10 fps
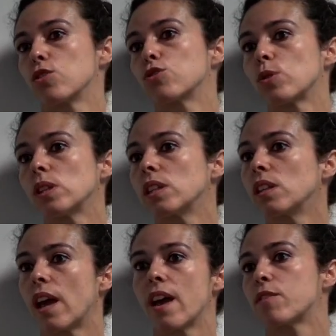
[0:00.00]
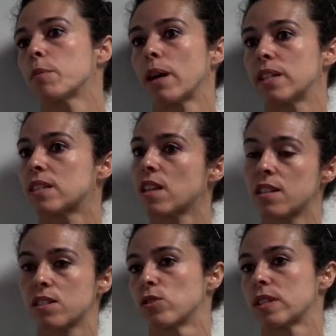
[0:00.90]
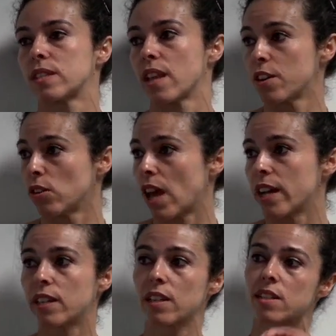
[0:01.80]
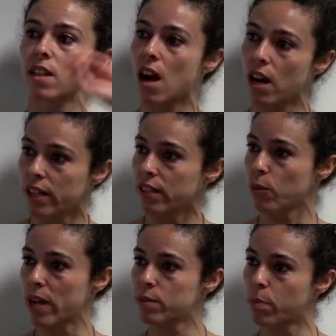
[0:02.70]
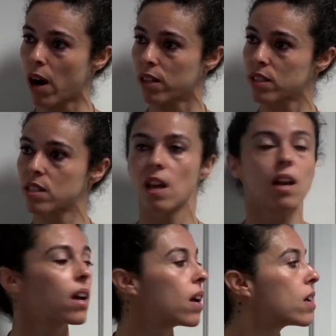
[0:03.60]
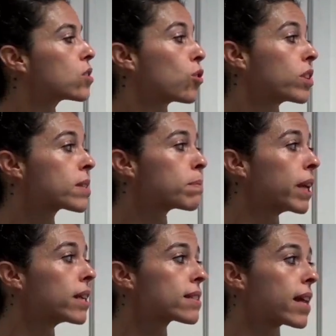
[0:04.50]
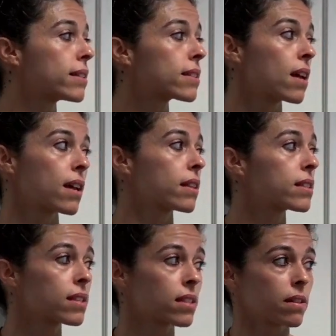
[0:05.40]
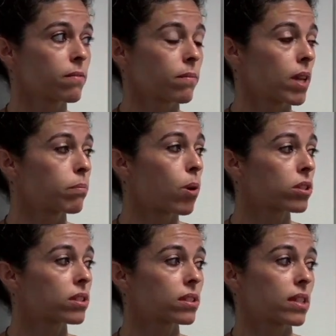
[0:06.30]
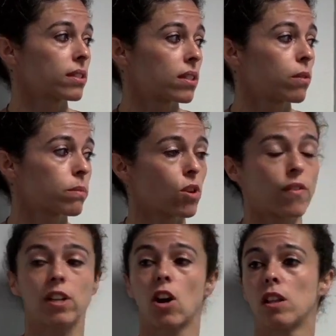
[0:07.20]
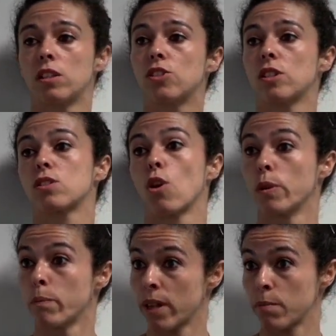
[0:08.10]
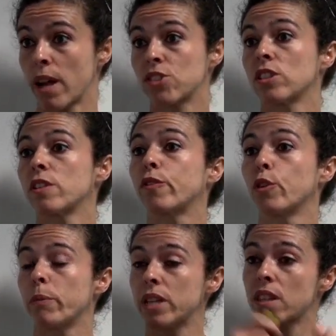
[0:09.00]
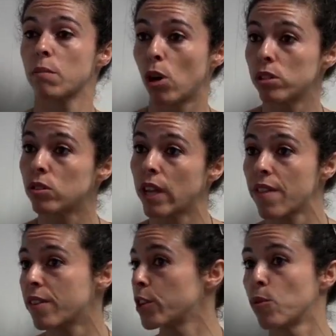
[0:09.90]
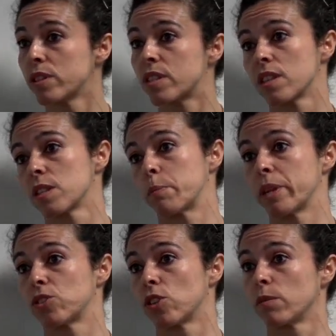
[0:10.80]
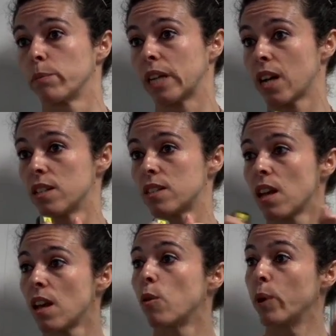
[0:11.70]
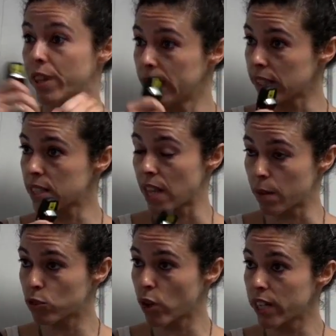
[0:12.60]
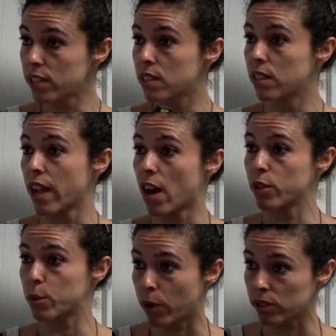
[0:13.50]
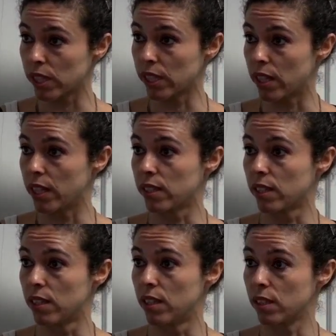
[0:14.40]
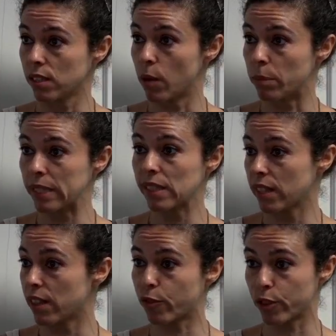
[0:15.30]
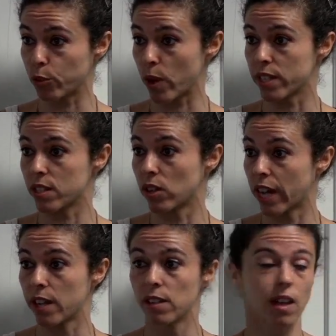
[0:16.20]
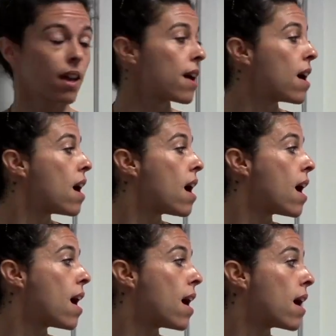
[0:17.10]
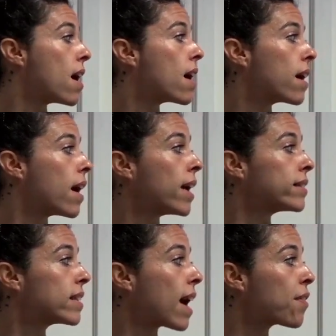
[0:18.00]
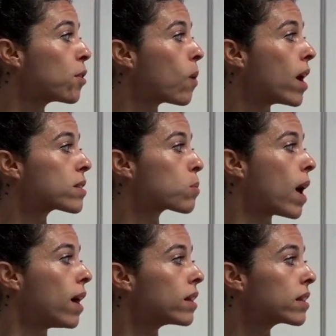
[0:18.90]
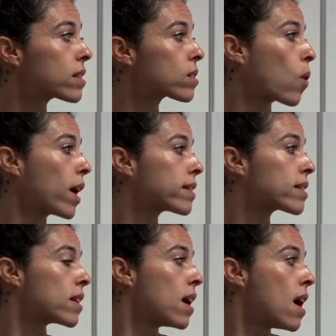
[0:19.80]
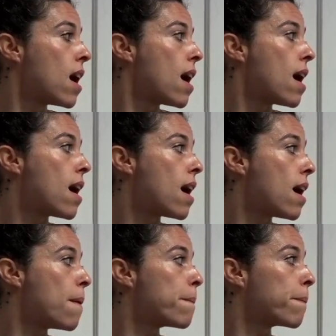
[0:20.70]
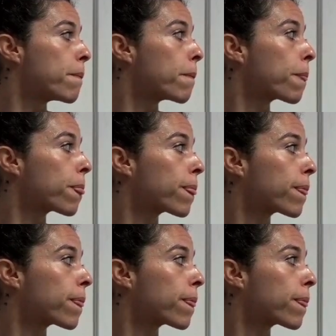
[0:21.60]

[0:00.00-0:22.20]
usually everybody says that cyanolichens are in wet parts. So this means that this is important in terms of ecology. So imagine if you mix them all together, you won't see this picture because within the same trait, they are responding in completely different ways, okay? And the other ones, well, it's quite, this